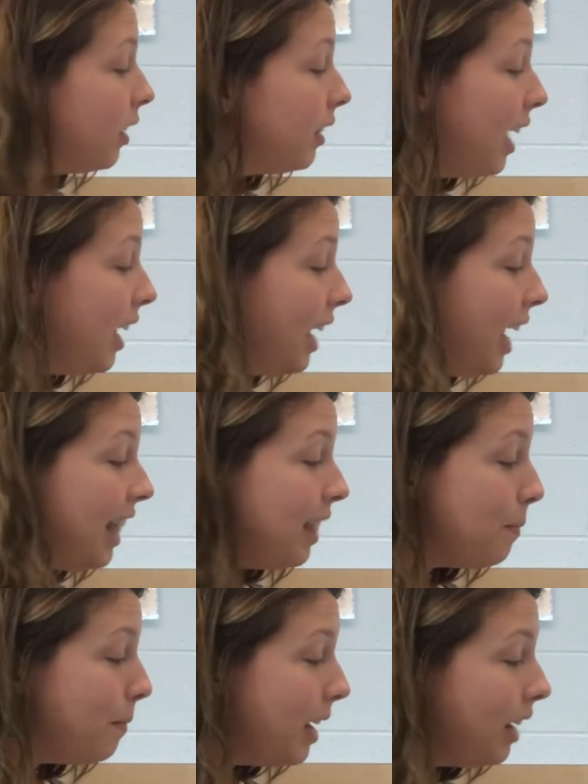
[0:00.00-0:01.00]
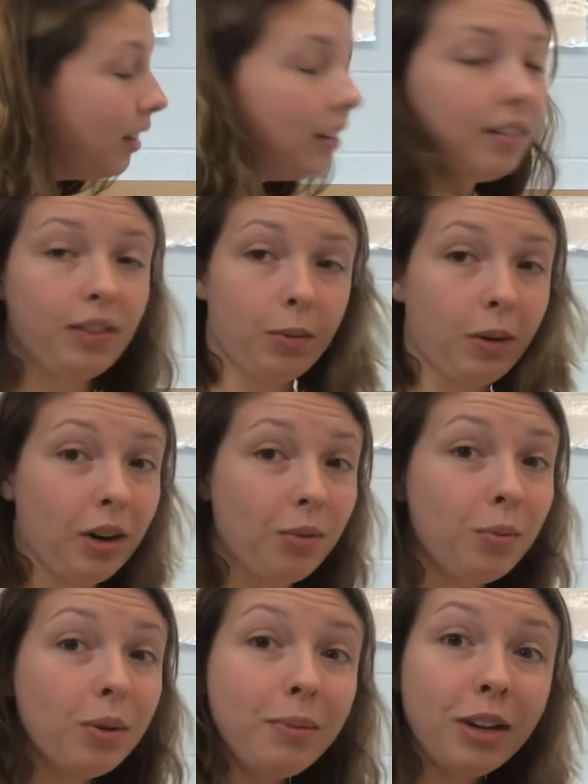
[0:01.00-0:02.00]
Then in the middle of the word
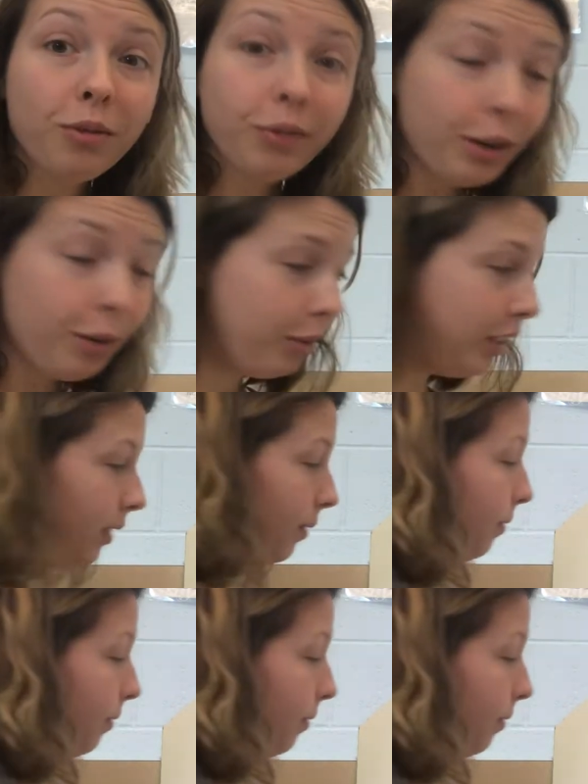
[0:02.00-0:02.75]
would be a root.